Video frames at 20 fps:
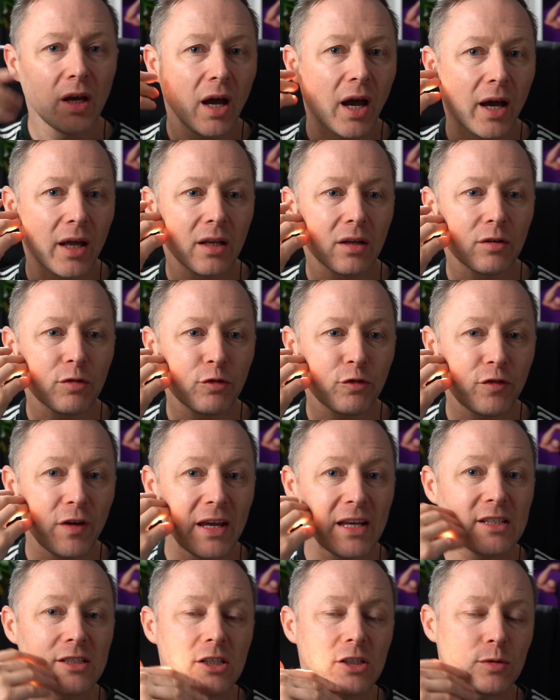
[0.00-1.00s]
and their
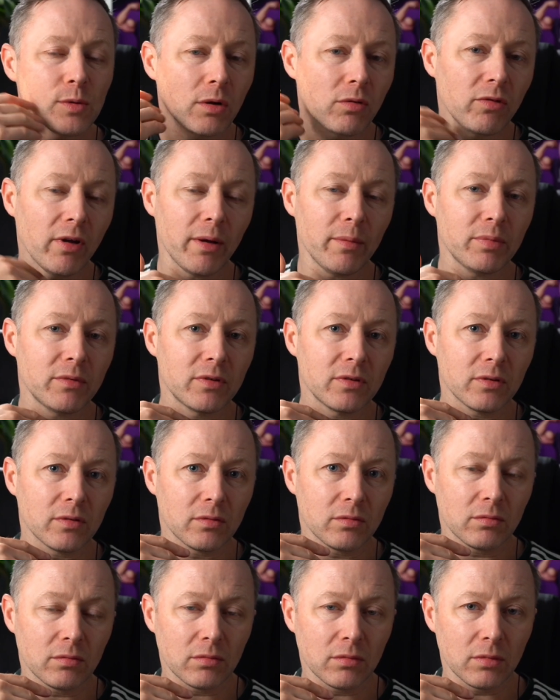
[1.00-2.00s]
faces were ripped
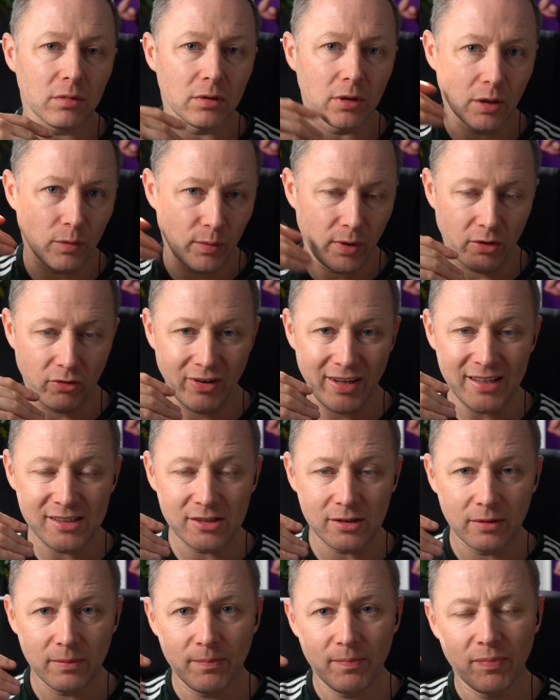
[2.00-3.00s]
like with a razor,